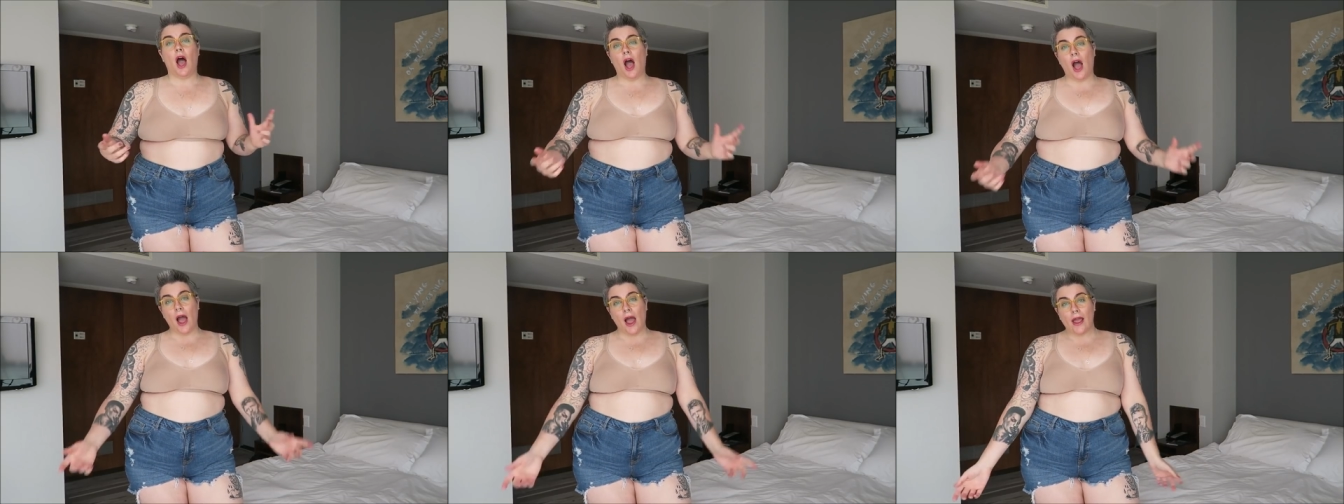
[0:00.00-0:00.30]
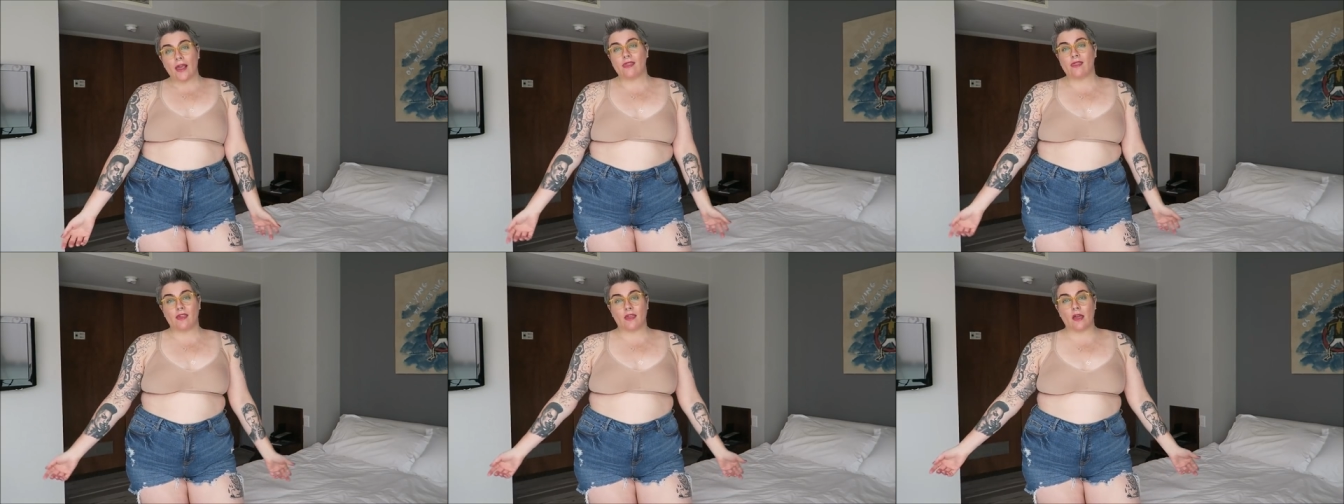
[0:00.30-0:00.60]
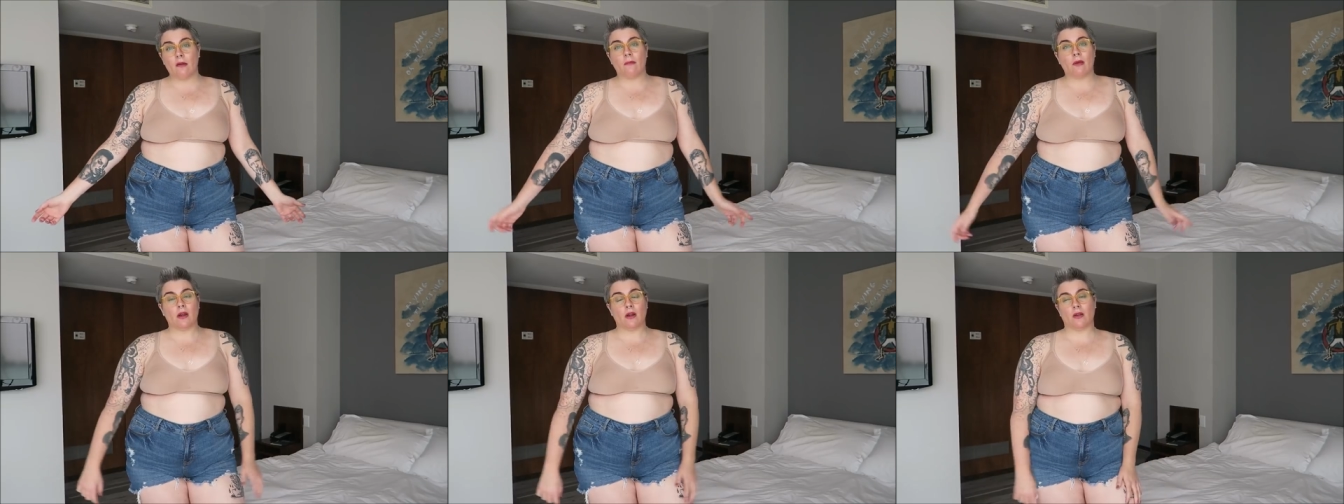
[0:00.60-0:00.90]
I
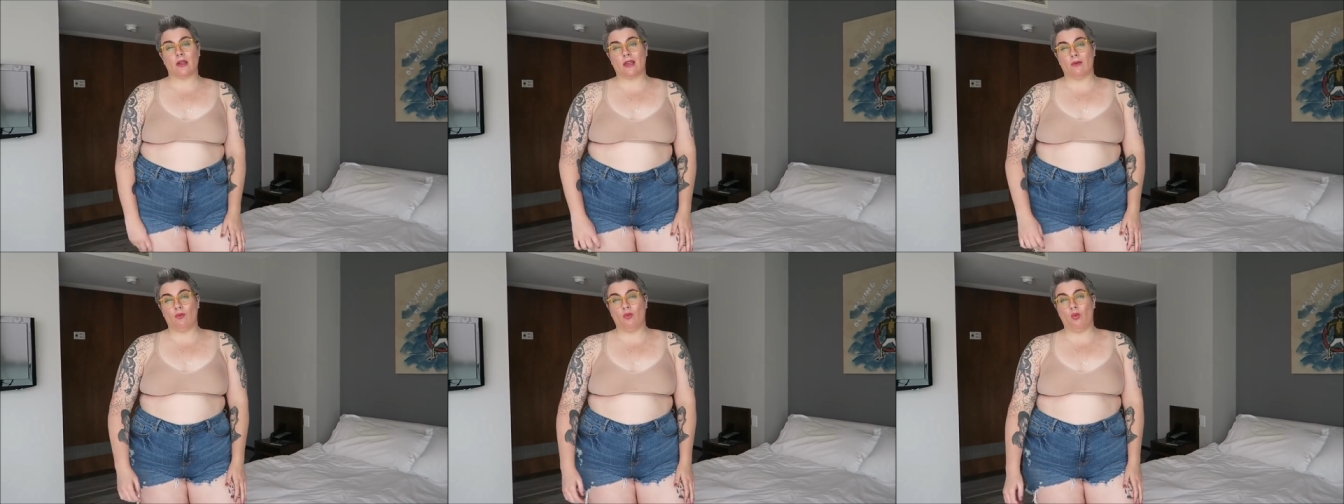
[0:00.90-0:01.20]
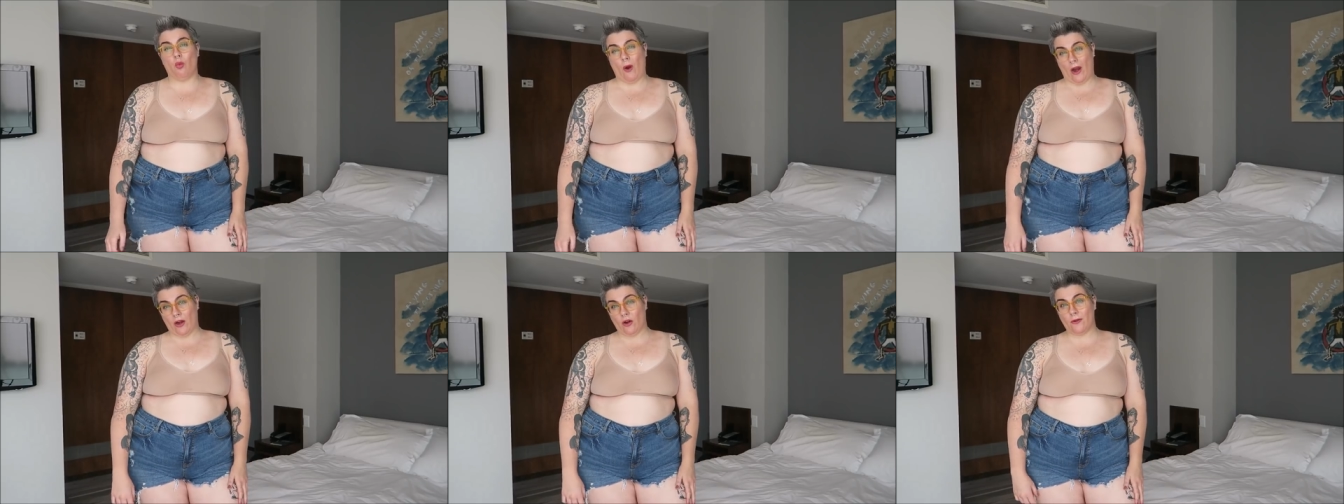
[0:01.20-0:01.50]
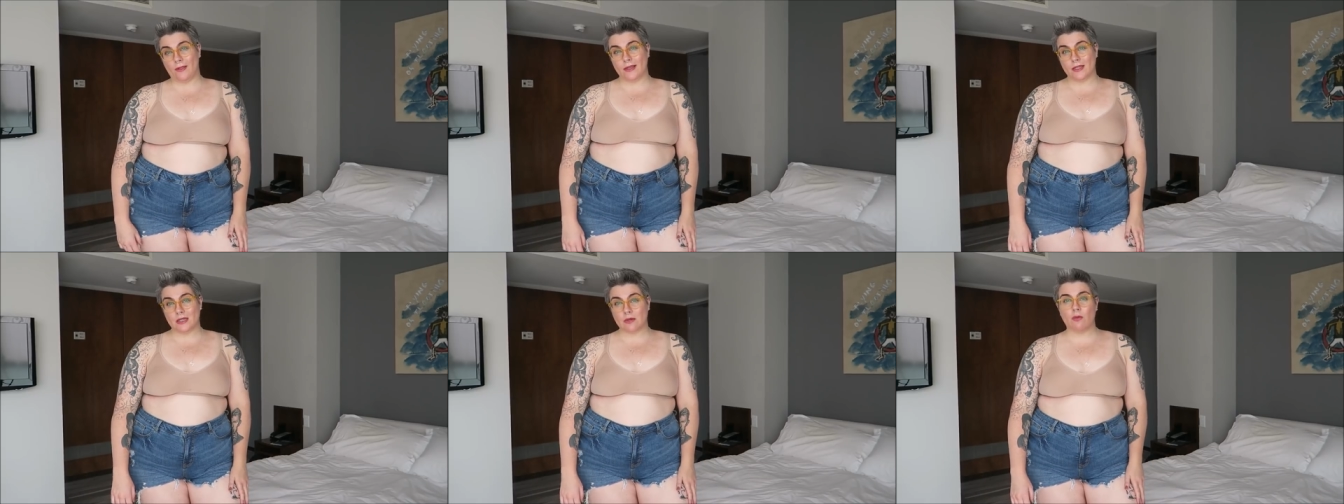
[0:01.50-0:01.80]
think I'm gonna
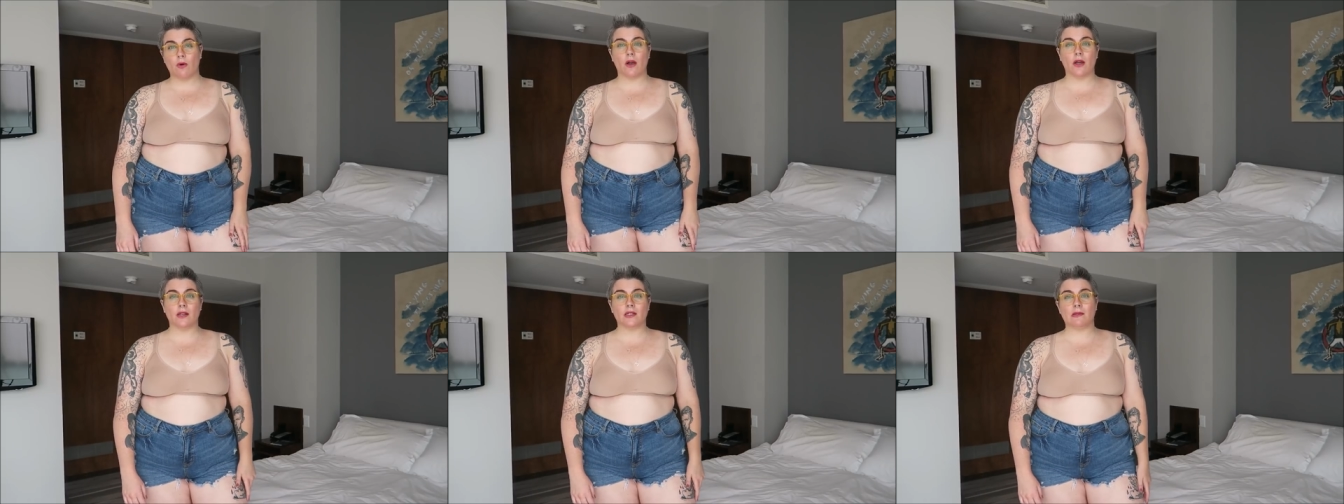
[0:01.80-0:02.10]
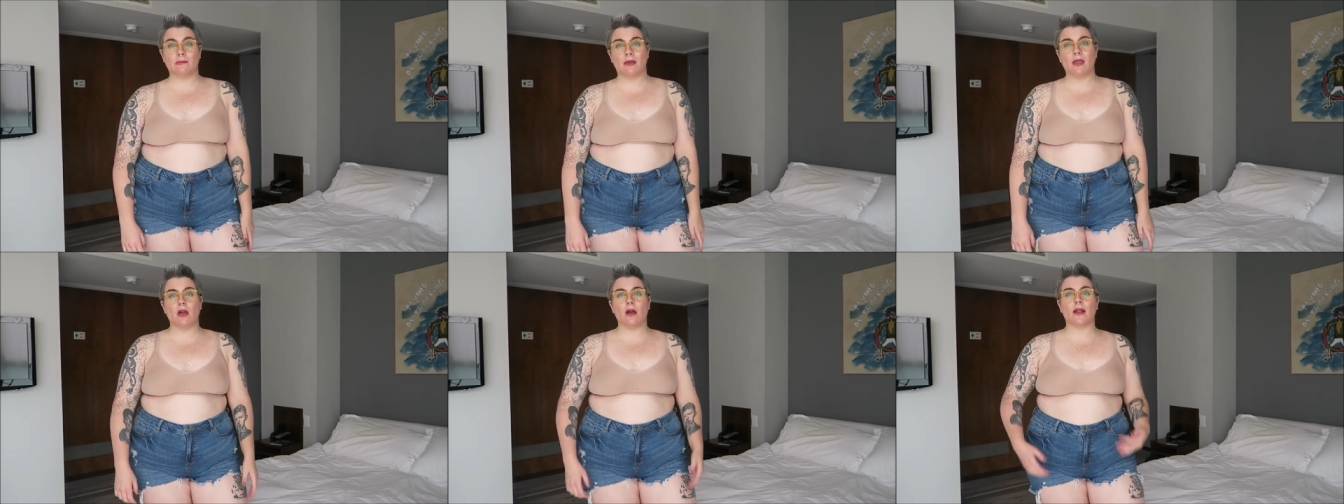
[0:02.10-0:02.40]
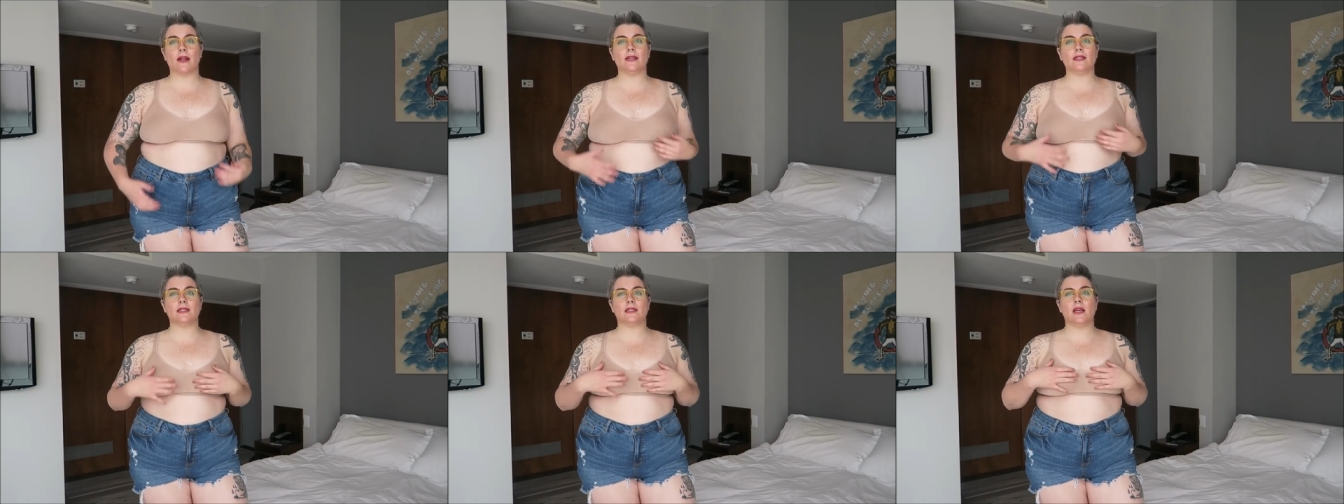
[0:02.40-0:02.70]
wear this one to be
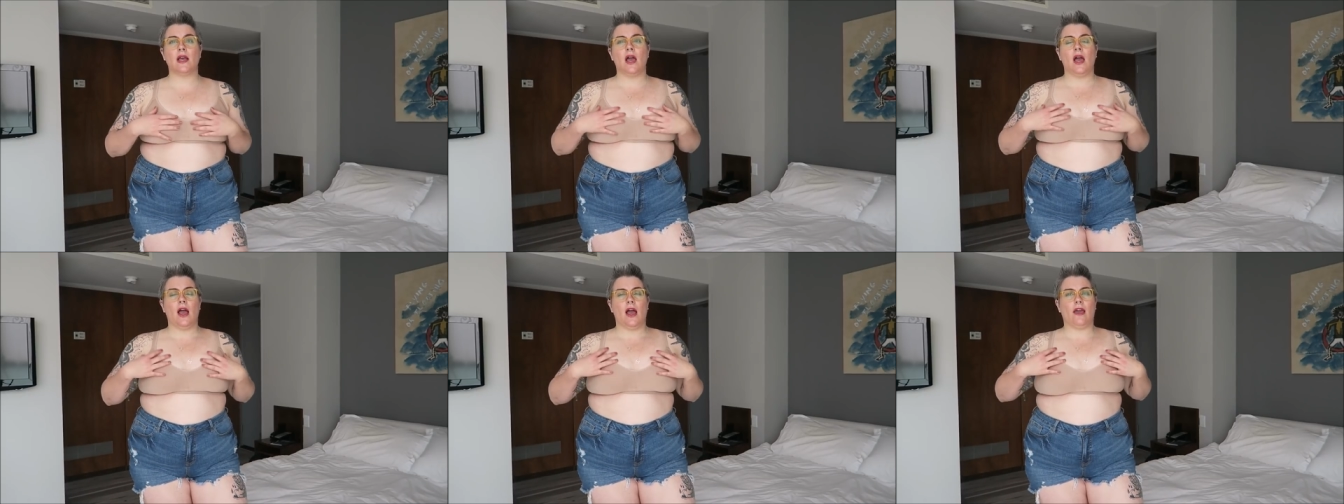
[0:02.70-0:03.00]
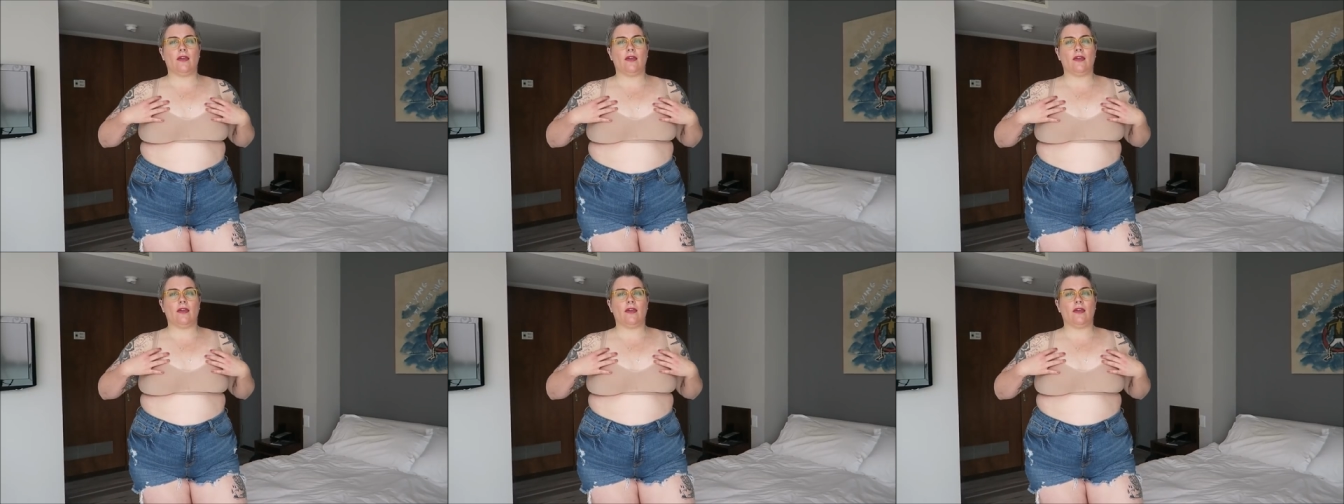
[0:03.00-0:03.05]
honest.